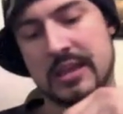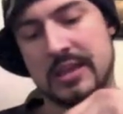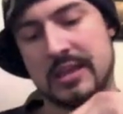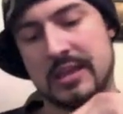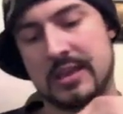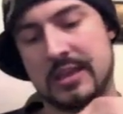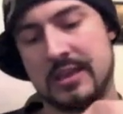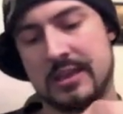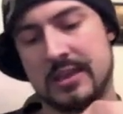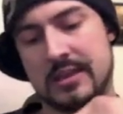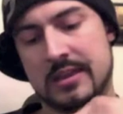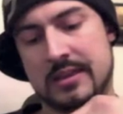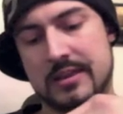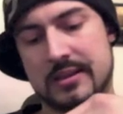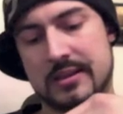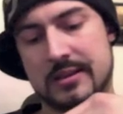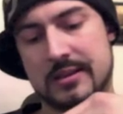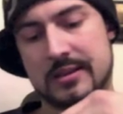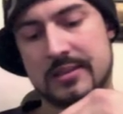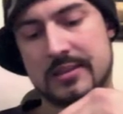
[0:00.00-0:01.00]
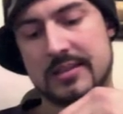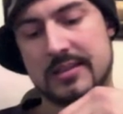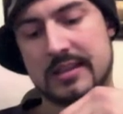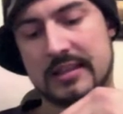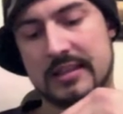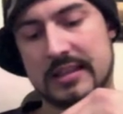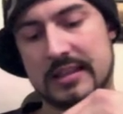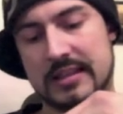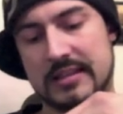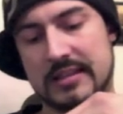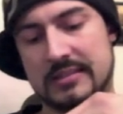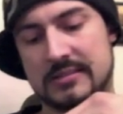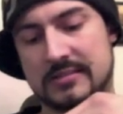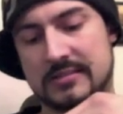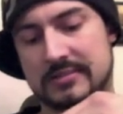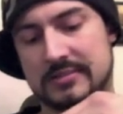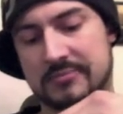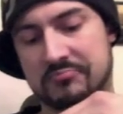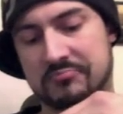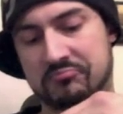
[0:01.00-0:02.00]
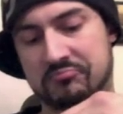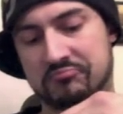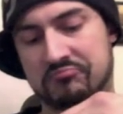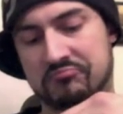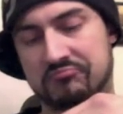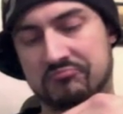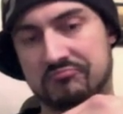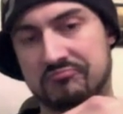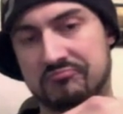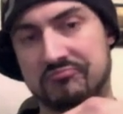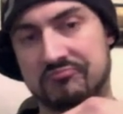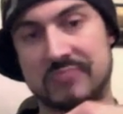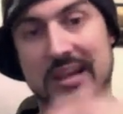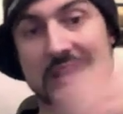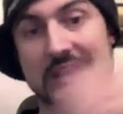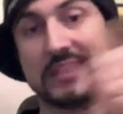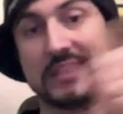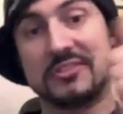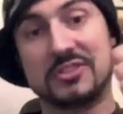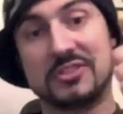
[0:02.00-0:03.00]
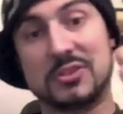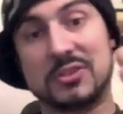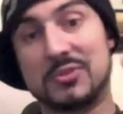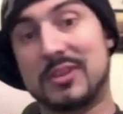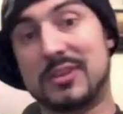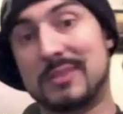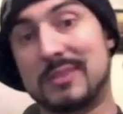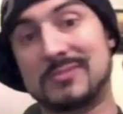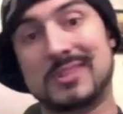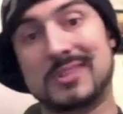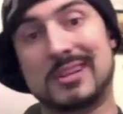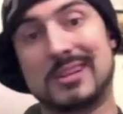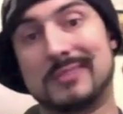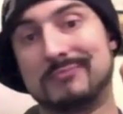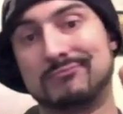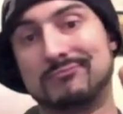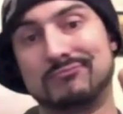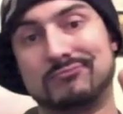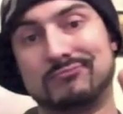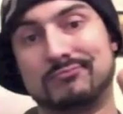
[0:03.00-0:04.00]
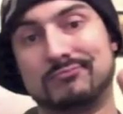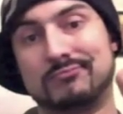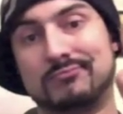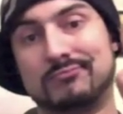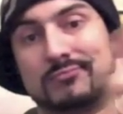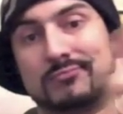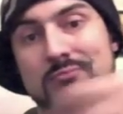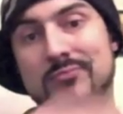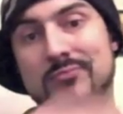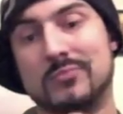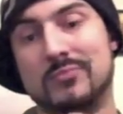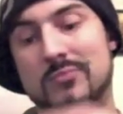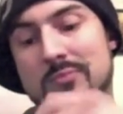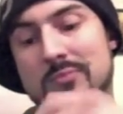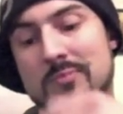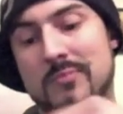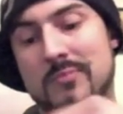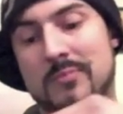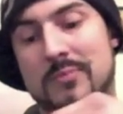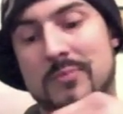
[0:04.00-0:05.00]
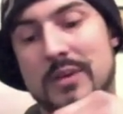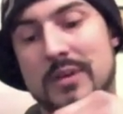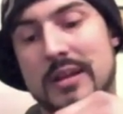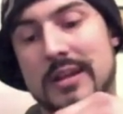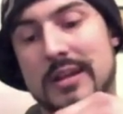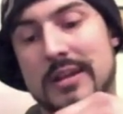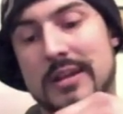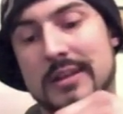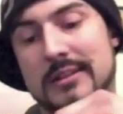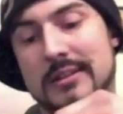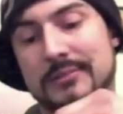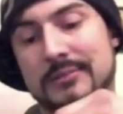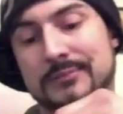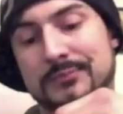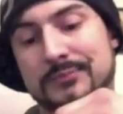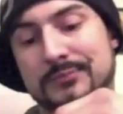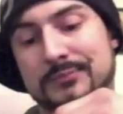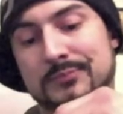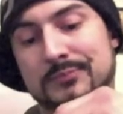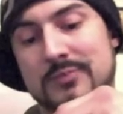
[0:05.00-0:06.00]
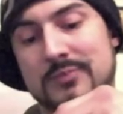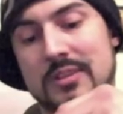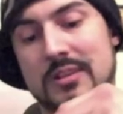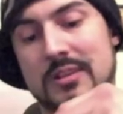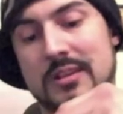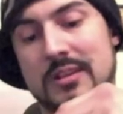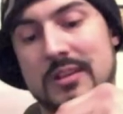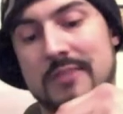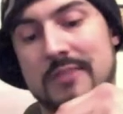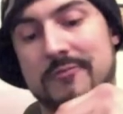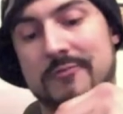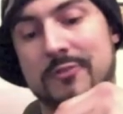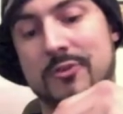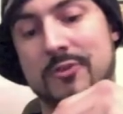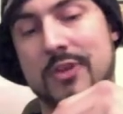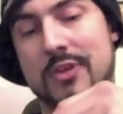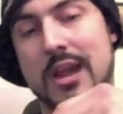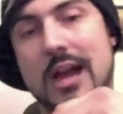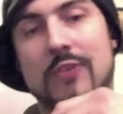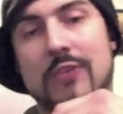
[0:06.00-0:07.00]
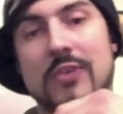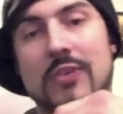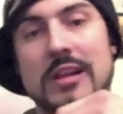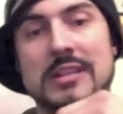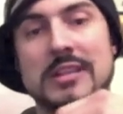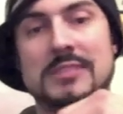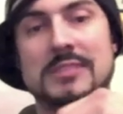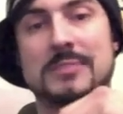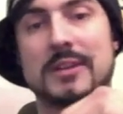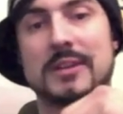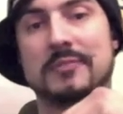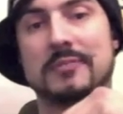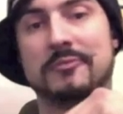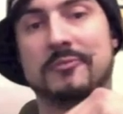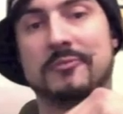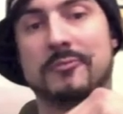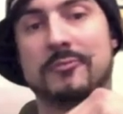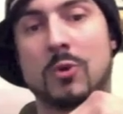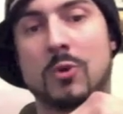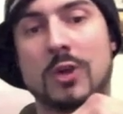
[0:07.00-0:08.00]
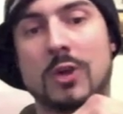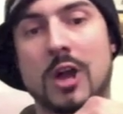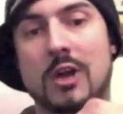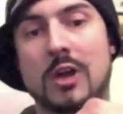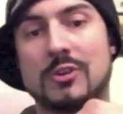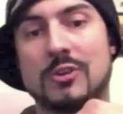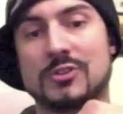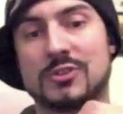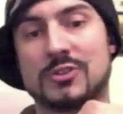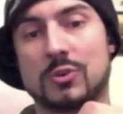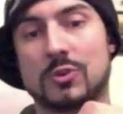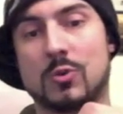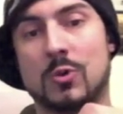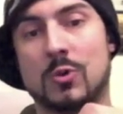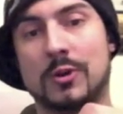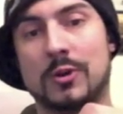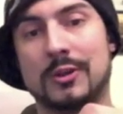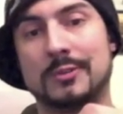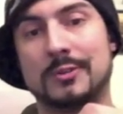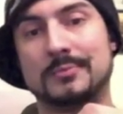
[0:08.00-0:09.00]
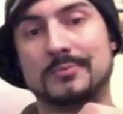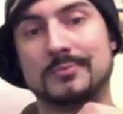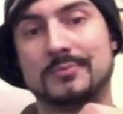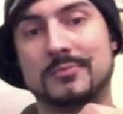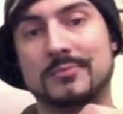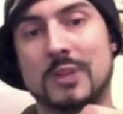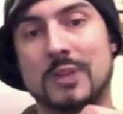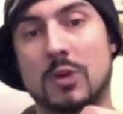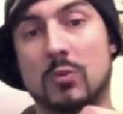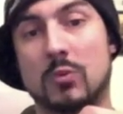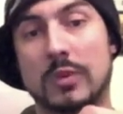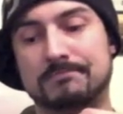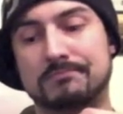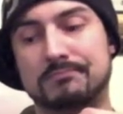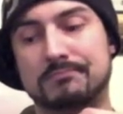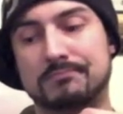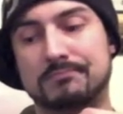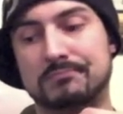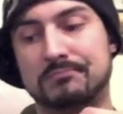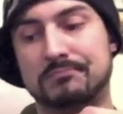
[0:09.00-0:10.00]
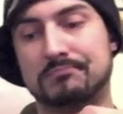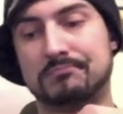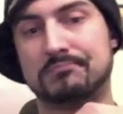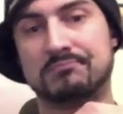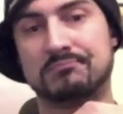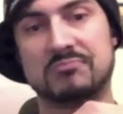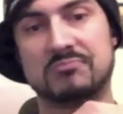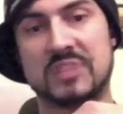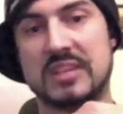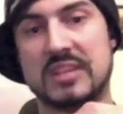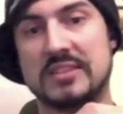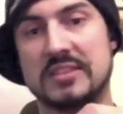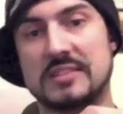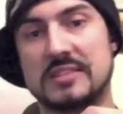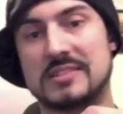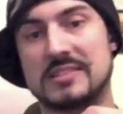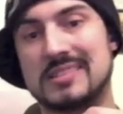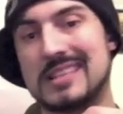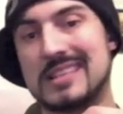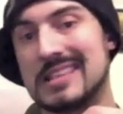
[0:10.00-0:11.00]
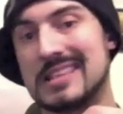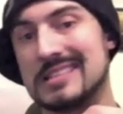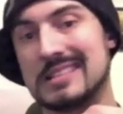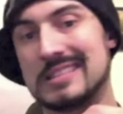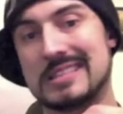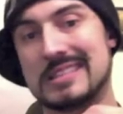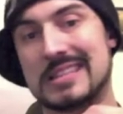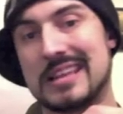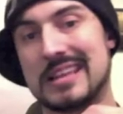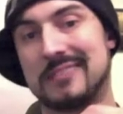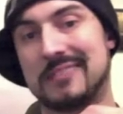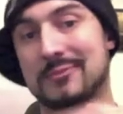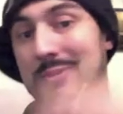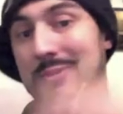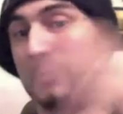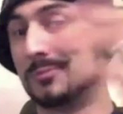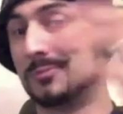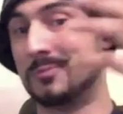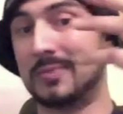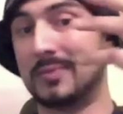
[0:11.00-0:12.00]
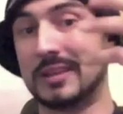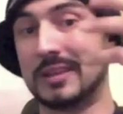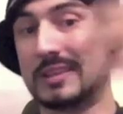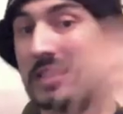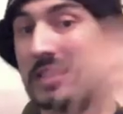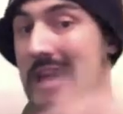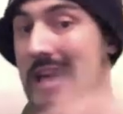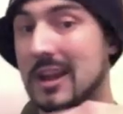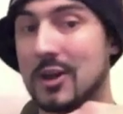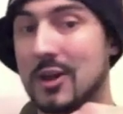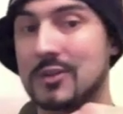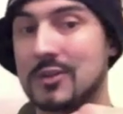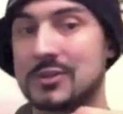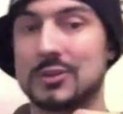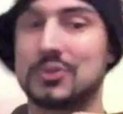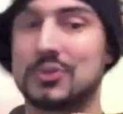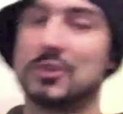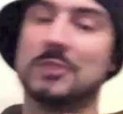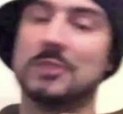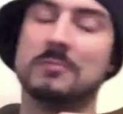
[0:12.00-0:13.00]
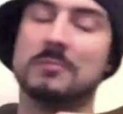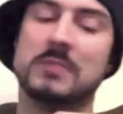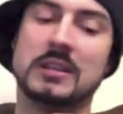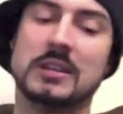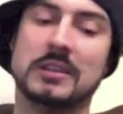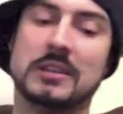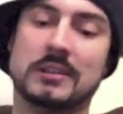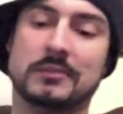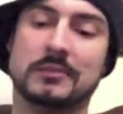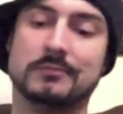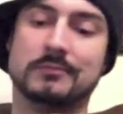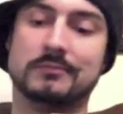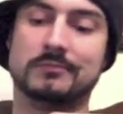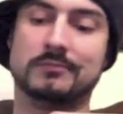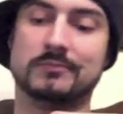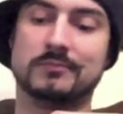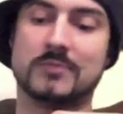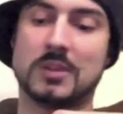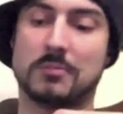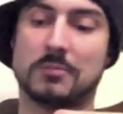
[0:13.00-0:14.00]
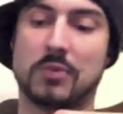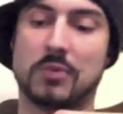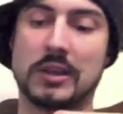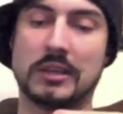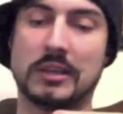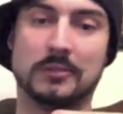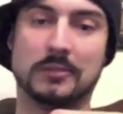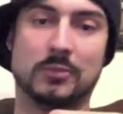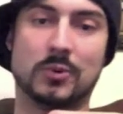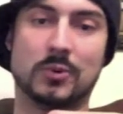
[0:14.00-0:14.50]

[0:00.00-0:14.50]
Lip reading: The Atlantis, I give it 2 thumbs up. But if you're not ready to spend $4 a coil a week, then this isn't the tank for you. But that also shouldn't be the breaking point